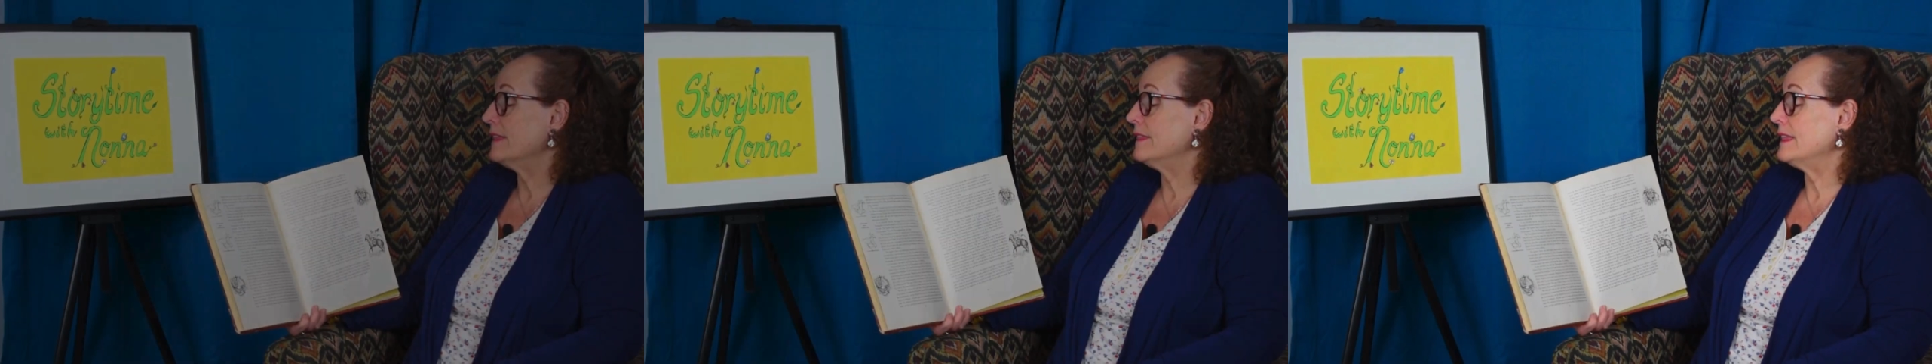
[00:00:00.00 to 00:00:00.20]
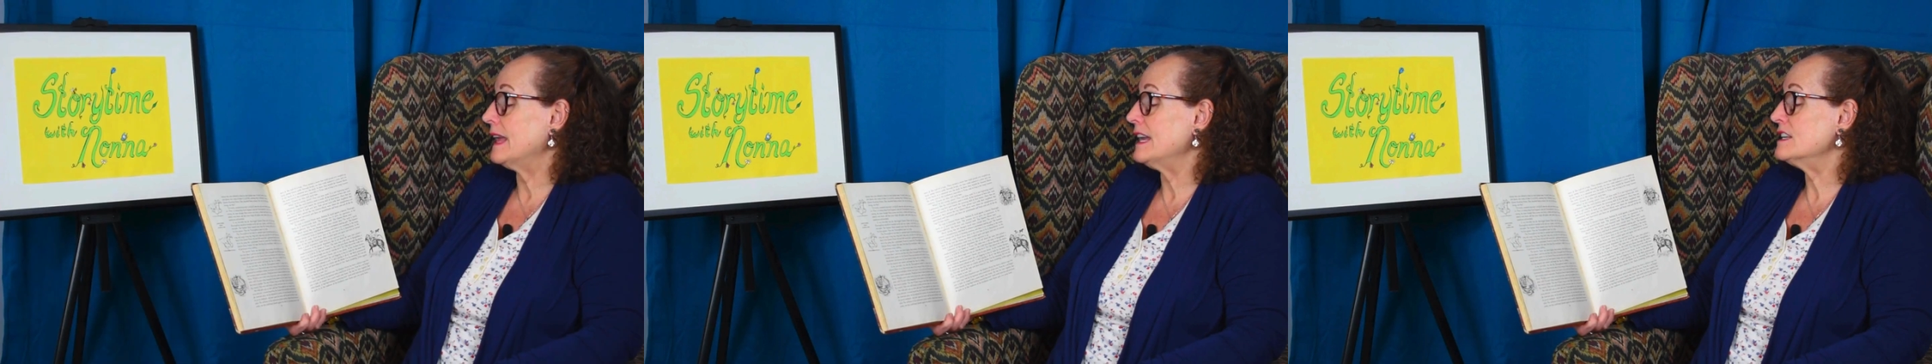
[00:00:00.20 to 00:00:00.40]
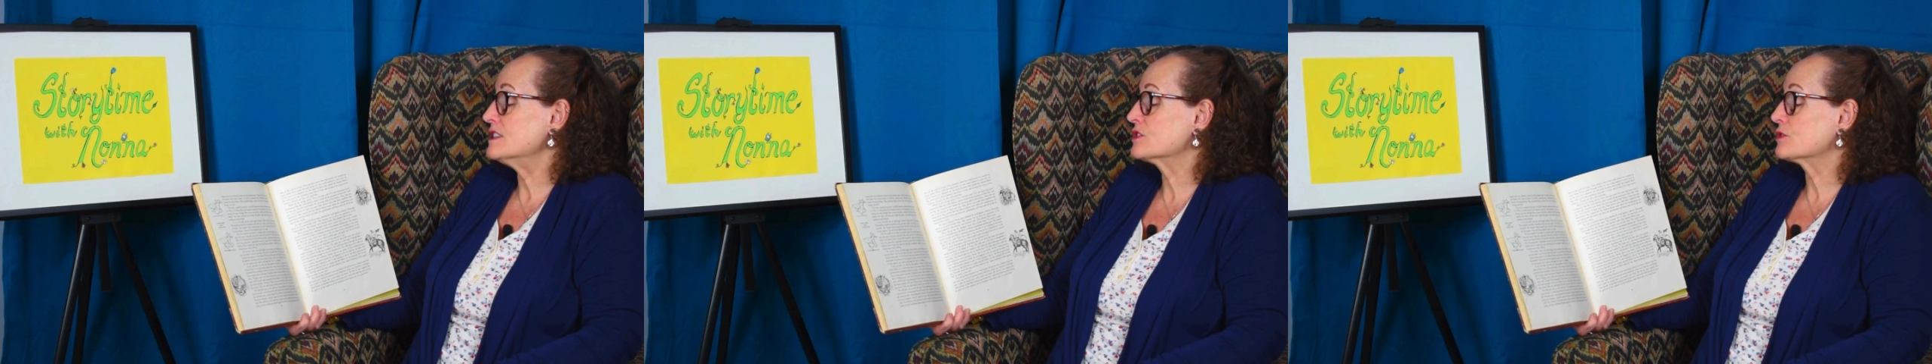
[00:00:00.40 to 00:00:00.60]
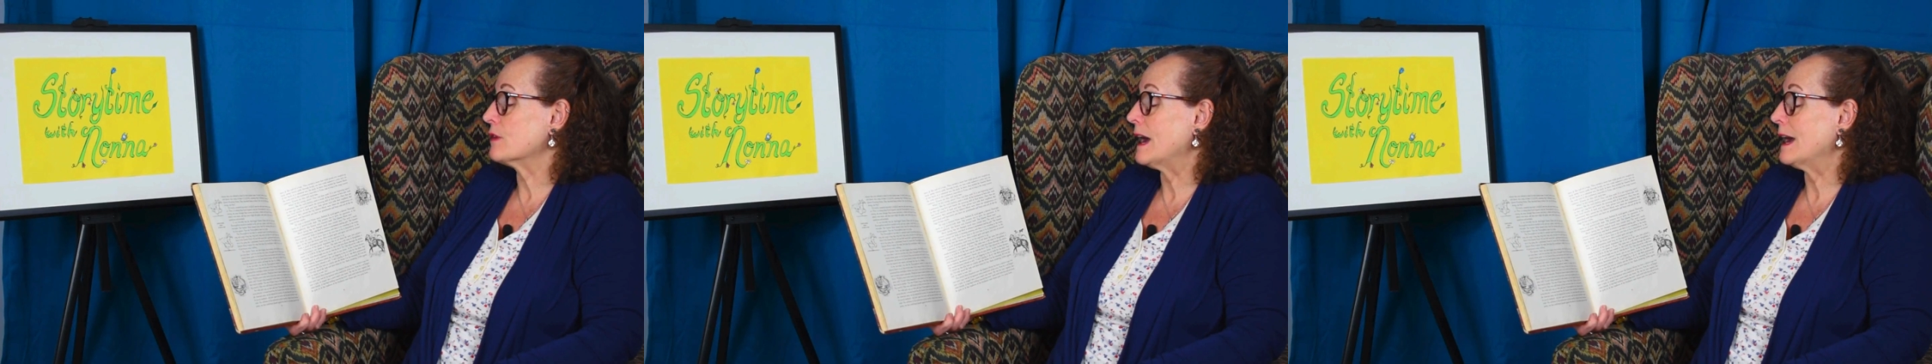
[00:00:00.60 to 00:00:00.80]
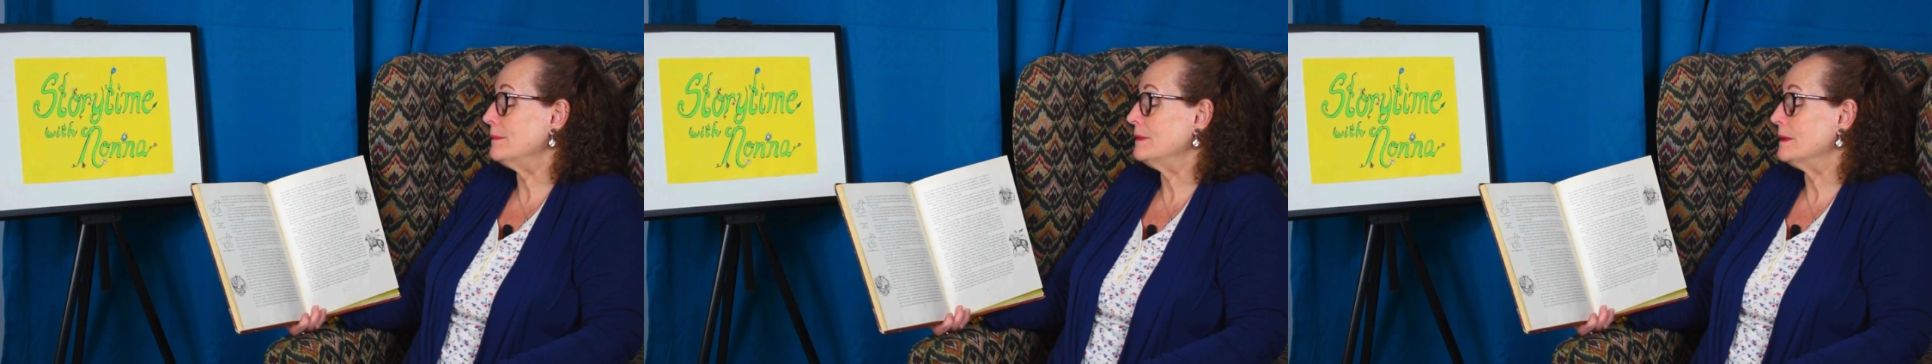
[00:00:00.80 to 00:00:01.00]
They
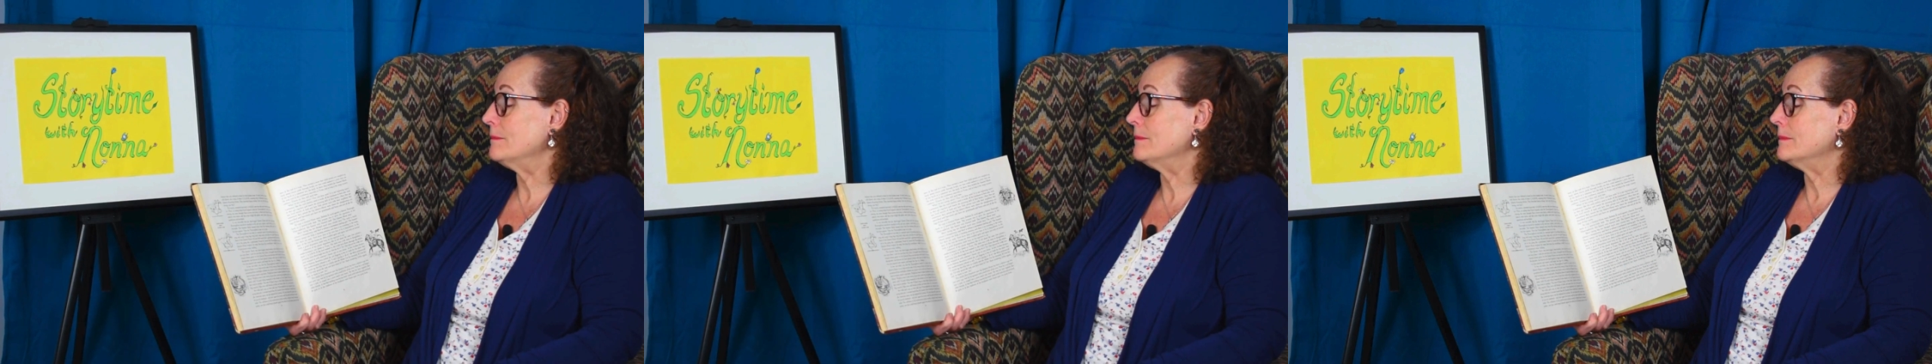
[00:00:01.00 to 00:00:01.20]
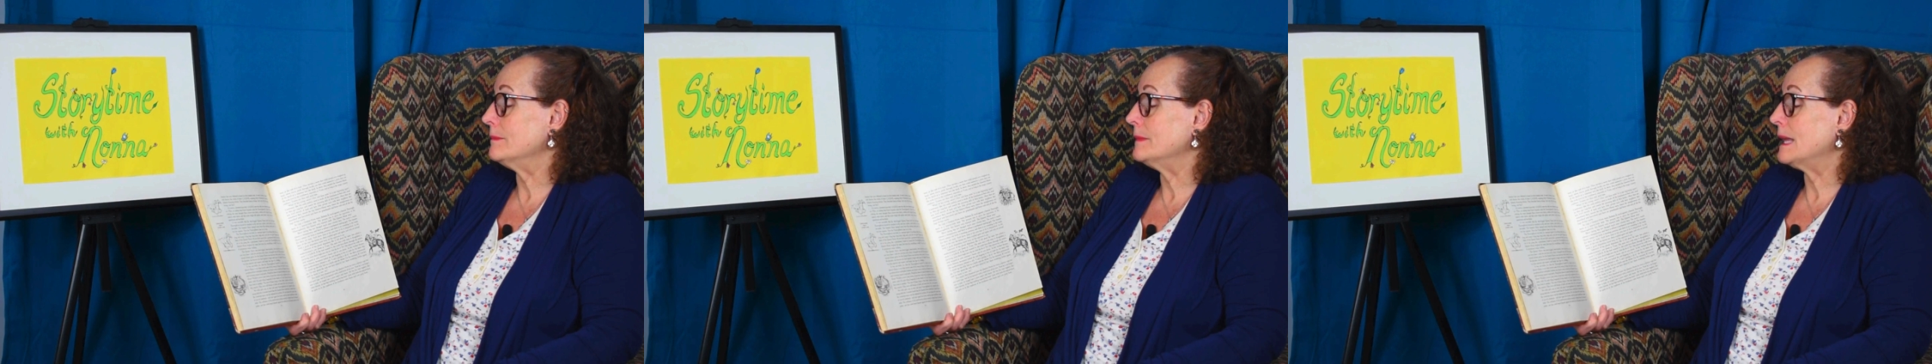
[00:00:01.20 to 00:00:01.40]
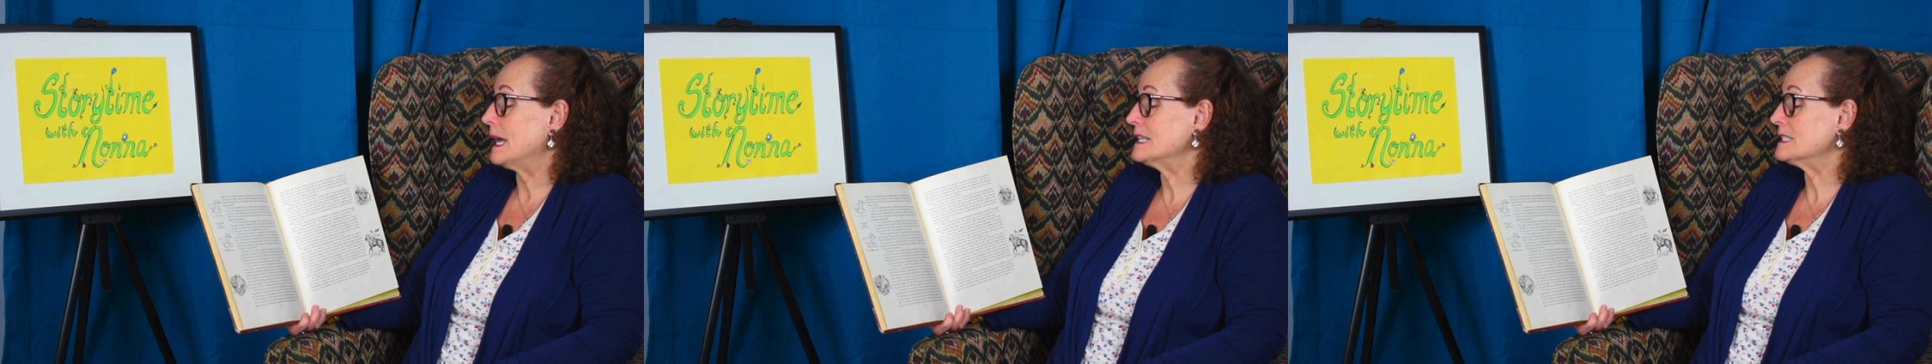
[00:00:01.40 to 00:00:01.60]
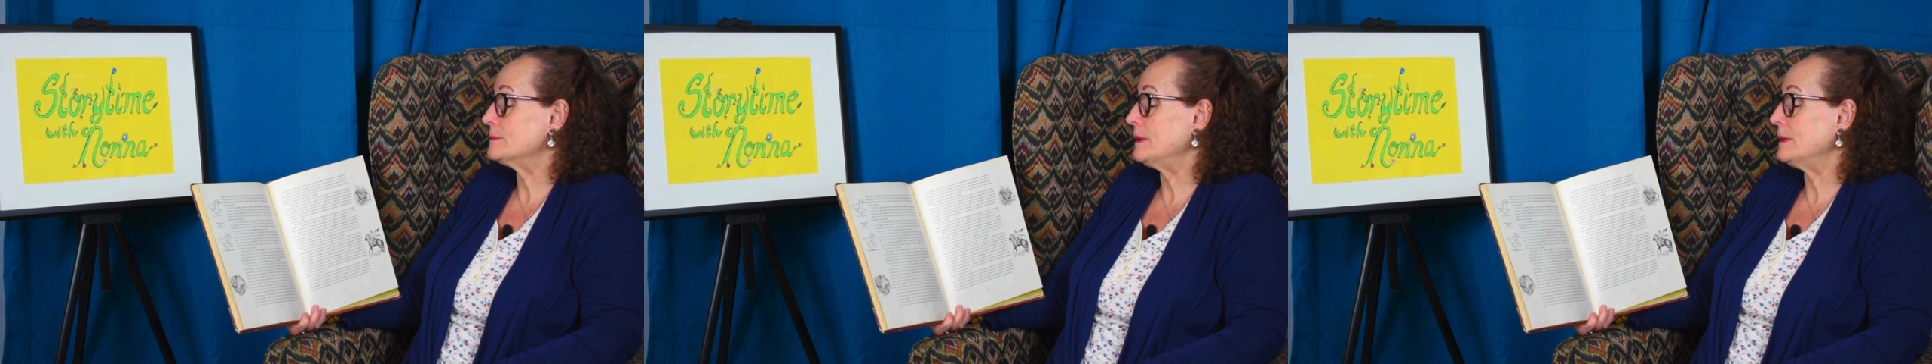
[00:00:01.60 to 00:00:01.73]
described them as